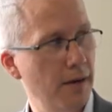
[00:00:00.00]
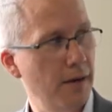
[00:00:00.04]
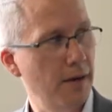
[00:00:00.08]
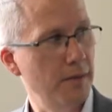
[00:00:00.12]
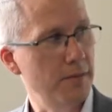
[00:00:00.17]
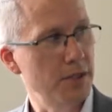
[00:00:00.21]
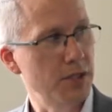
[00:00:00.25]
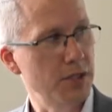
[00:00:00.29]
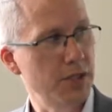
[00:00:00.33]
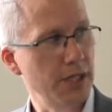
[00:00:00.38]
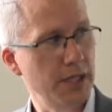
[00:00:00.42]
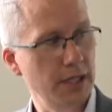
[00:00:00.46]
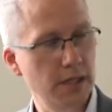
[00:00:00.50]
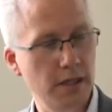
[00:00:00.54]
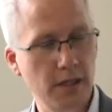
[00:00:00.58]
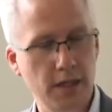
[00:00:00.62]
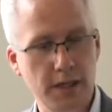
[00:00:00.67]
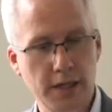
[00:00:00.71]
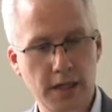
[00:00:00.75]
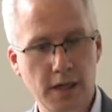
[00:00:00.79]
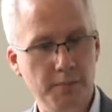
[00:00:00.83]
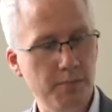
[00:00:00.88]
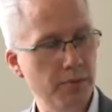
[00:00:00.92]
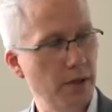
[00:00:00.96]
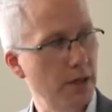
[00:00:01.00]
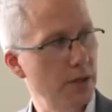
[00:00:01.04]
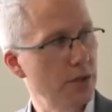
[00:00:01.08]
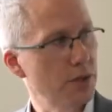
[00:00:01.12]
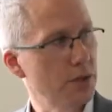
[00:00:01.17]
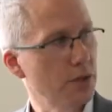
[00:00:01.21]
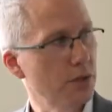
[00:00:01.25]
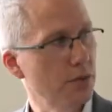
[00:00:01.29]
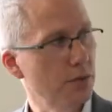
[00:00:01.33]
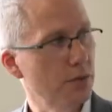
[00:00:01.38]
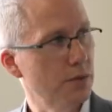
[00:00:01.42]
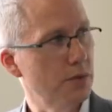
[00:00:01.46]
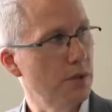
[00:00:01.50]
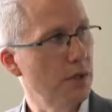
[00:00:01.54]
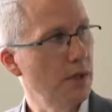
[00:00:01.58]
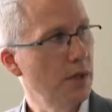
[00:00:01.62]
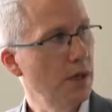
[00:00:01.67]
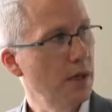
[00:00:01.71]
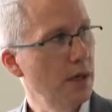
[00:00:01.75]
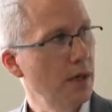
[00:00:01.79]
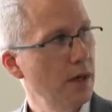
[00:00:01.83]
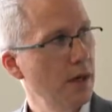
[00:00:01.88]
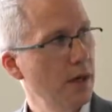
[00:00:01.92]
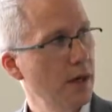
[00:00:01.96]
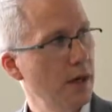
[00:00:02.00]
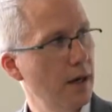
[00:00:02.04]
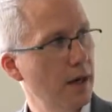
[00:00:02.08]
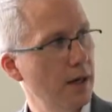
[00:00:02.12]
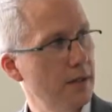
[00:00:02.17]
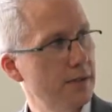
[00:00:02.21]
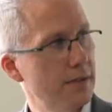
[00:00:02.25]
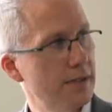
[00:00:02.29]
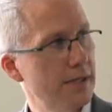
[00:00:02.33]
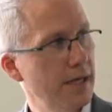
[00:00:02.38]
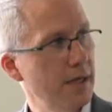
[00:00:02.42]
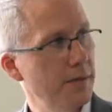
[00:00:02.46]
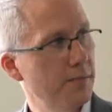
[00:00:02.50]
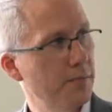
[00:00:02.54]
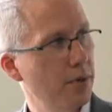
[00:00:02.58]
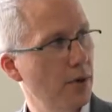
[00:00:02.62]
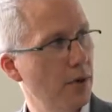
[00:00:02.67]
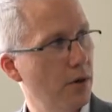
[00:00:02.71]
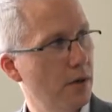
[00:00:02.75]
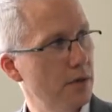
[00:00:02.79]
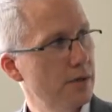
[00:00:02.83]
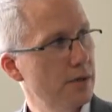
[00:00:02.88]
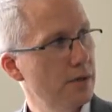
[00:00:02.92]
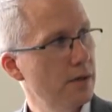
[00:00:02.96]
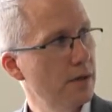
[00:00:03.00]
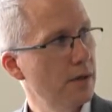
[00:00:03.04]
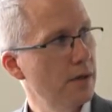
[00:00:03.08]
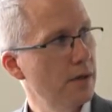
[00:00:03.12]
machine learning approach called TPOT.